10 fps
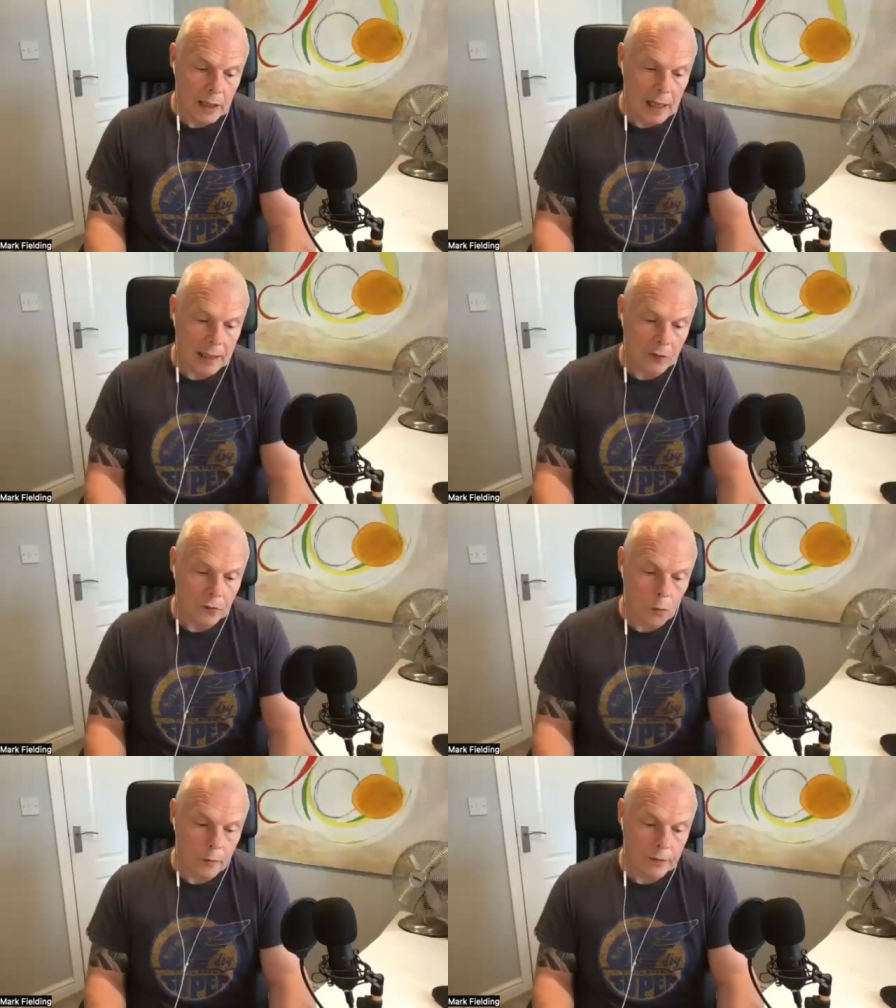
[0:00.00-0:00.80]
and
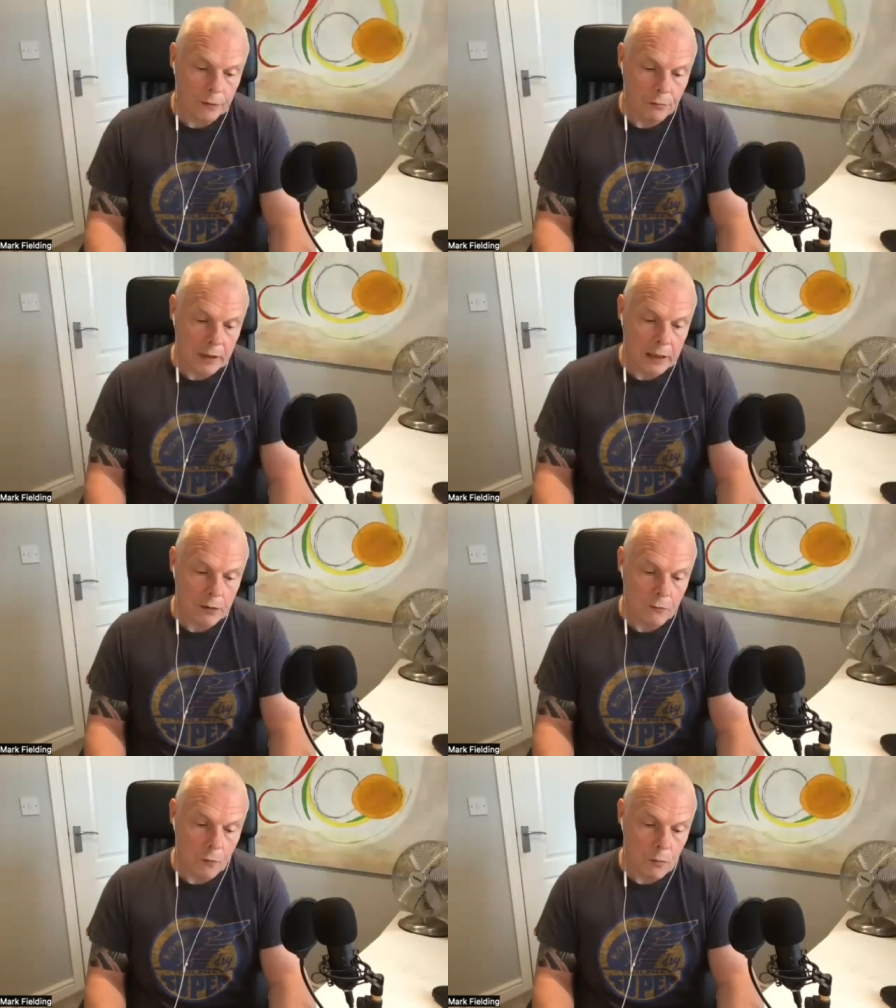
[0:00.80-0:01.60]
enduring three
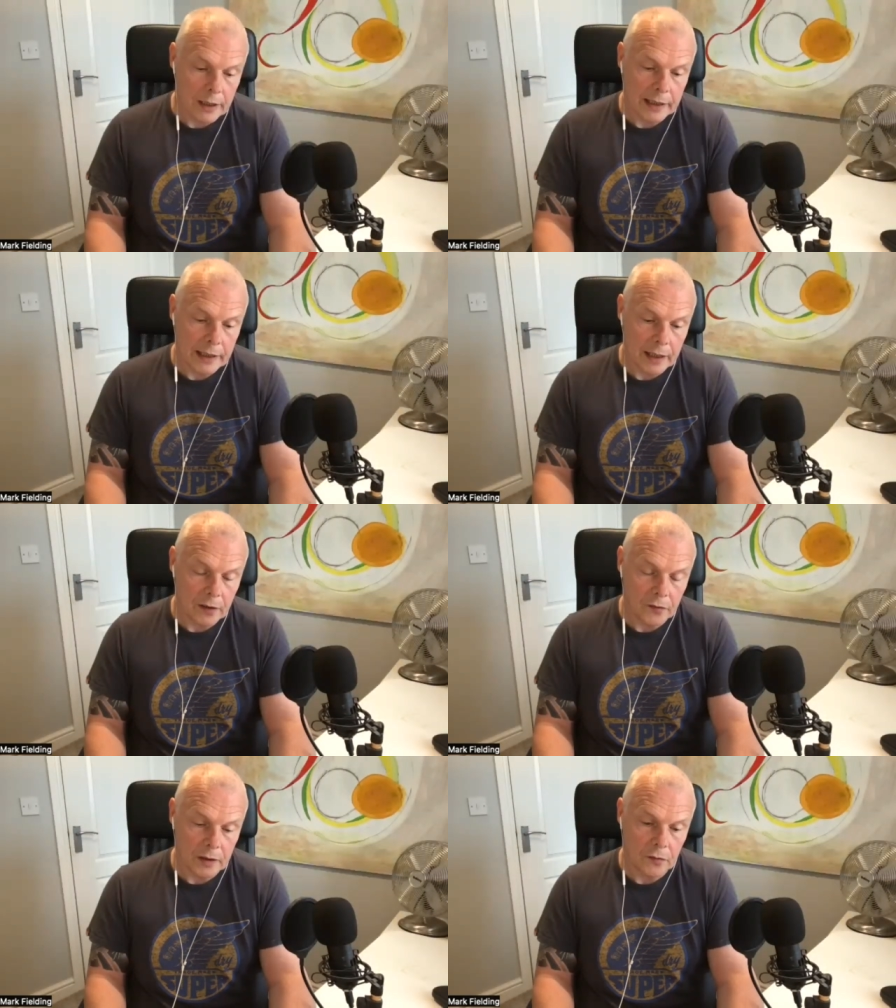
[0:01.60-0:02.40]
grueling
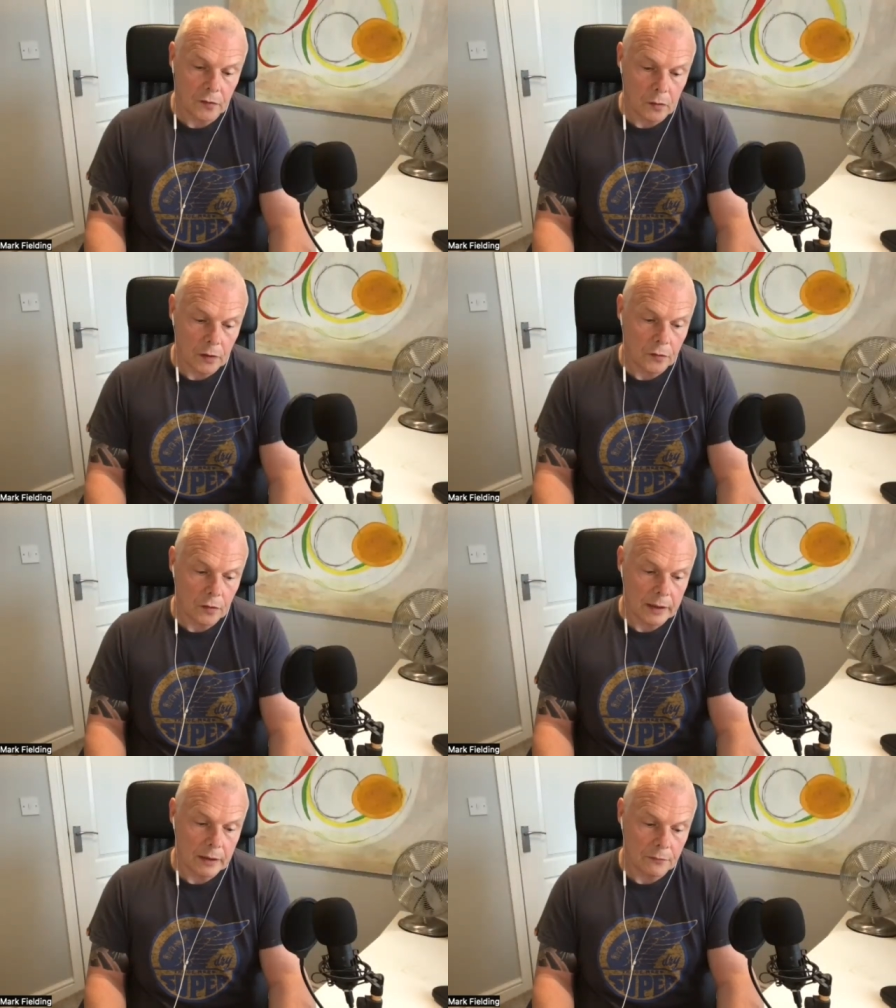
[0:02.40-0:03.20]
years in
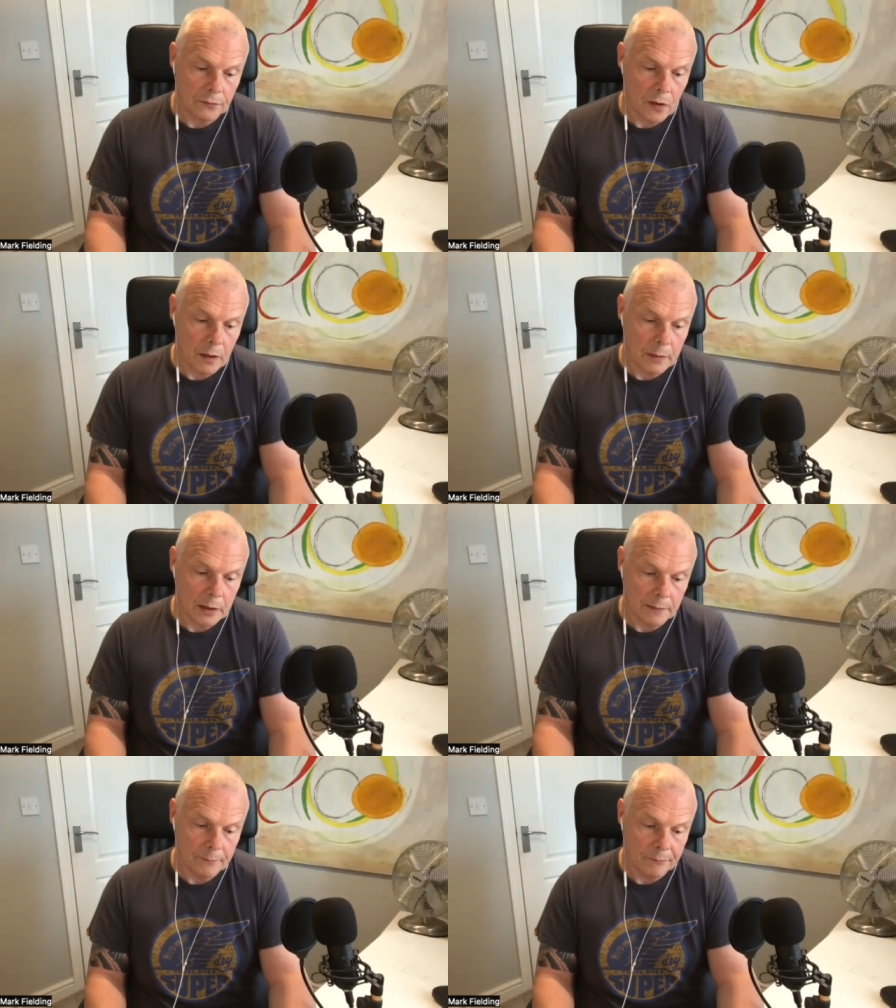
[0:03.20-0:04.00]
solitary confinement.